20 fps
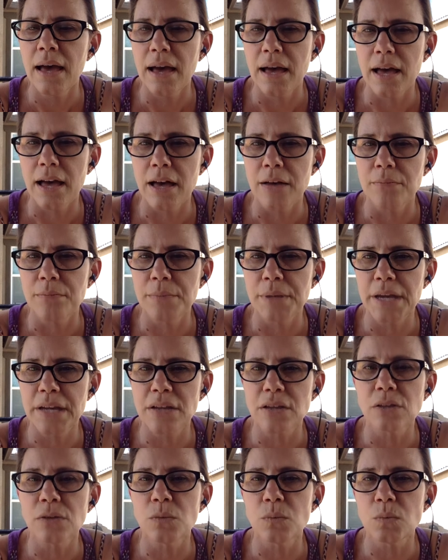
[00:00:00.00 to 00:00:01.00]
but
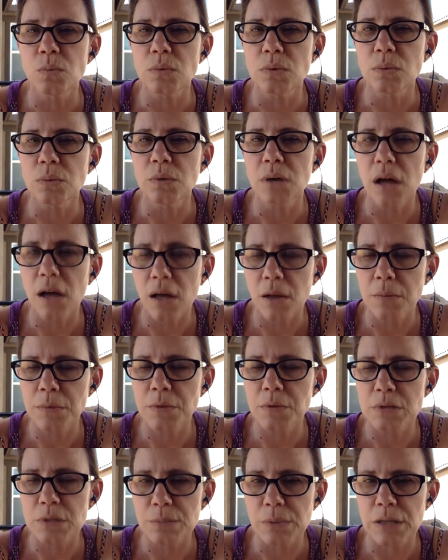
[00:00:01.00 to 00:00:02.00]
you will all
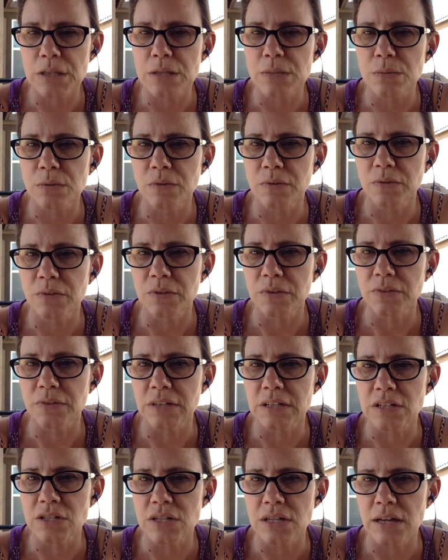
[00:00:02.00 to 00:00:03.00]
be responsible for
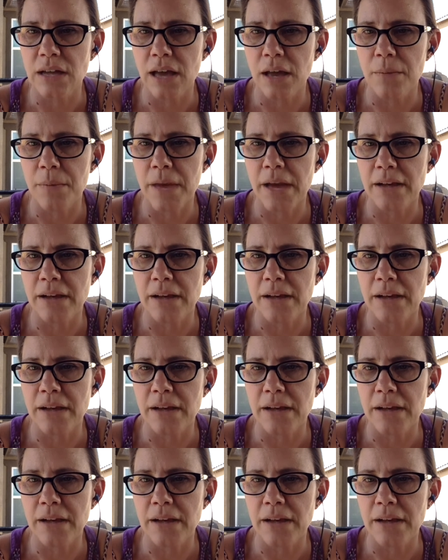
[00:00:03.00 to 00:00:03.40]
finishing up